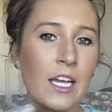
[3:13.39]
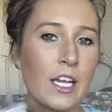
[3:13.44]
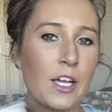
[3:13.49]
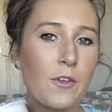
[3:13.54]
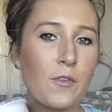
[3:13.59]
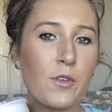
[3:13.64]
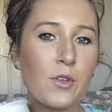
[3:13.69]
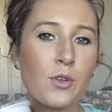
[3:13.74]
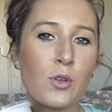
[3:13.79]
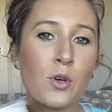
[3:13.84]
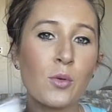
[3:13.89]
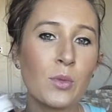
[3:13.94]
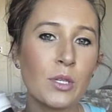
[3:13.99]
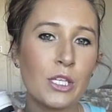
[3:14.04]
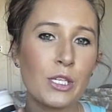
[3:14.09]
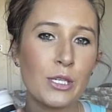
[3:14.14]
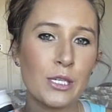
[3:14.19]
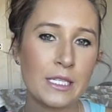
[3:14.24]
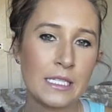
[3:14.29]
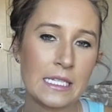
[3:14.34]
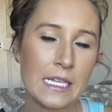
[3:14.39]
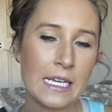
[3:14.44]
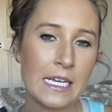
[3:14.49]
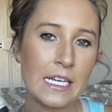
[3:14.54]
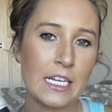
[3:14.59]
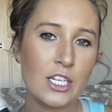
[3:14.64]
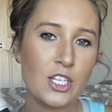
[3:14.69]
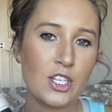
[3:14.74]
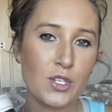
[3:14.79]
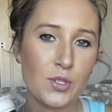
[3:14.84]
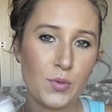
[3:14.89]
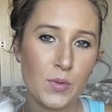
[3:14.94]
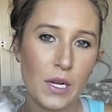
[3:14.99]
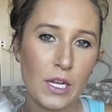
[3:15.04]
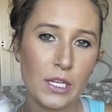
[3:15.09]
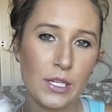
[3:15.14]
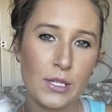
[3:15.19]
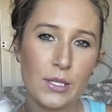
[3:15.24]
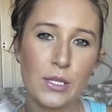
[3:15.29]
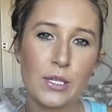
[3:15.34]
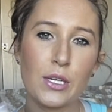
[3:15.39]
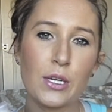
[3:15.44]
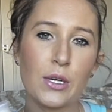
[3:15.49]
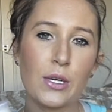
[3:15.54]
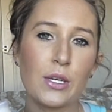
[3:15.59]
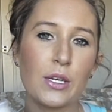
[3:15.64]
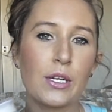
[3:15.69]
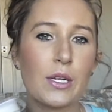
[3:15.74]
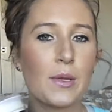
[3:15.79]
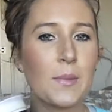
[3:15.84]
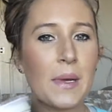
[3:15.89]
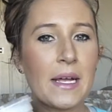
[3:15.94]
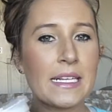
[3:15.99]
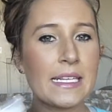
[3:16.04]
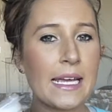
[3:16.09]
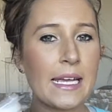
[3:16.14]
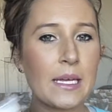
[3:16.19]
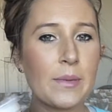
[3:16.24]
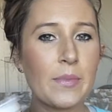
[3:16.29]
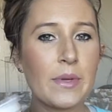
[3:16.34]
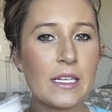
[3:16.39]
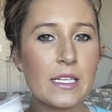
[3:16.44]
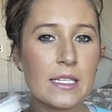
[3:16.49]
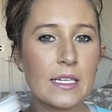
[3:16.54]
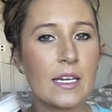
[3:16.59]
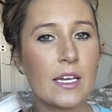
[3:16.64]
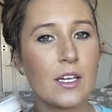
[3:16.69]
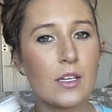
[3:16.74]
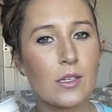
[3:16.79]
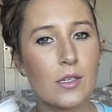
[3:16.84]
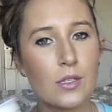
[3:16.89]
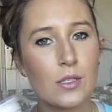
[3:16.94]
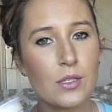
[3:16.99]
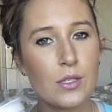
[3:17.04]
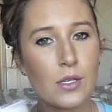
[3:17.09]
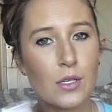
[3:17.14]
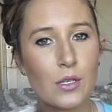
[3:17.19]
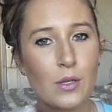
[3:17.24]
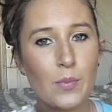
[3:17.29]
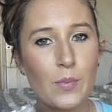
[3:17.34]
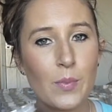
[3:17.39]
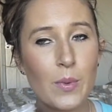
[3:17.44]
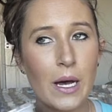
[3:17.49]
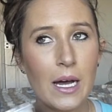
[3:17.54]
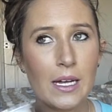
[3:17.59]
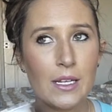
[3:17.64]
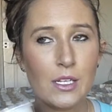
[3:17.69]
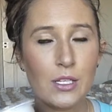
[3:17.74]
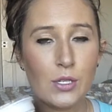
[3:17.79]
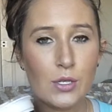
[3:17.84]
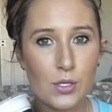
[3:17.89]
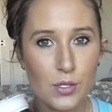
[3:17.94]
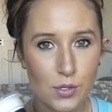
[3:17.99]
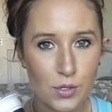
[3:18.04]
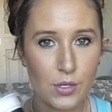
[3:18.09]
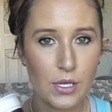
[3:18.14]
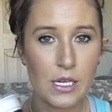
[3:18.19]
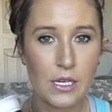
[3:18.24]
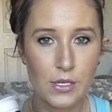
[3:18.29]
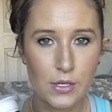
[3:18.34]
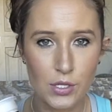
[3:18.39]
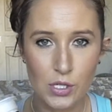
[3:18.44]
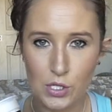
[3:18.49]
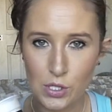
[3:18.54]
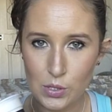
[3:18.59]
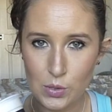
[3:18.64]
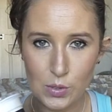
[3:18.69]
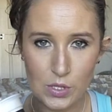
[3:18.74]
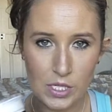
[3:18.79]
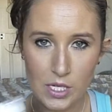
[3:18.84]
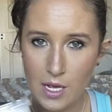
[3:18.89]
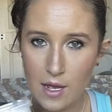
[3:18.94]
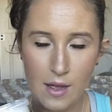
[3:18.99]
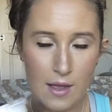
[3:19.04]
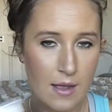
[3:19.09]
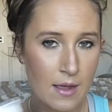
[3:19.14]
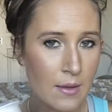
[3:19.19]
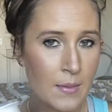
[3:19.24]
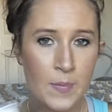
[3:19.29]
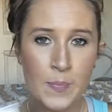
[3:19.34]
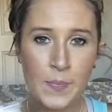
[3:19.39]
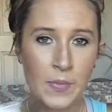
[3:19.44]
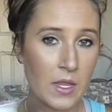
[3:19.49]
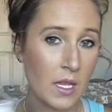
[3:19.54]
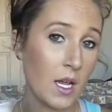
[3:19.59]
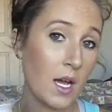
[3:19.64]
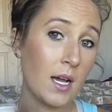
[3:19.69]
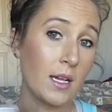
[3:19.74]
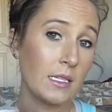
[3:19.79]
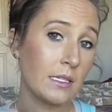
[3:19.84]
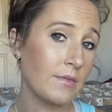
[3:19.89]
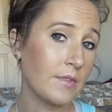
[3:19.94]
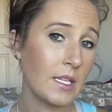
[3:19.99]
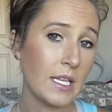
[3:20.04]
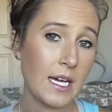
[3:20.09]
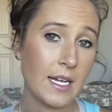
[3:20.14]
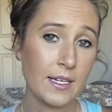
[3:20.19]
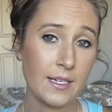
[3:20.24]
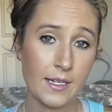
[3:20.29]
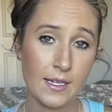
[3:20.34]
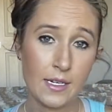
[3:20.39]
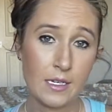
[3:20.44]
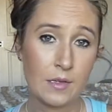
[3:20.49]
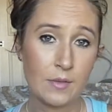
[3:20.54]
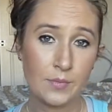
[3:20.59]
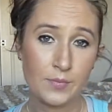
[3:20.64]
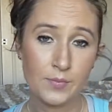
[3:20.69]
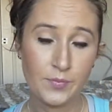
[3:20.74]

If you're normally used to eating just regular yogurt, it may take a bit to get used to, but you do get used to it. I can't live without it now.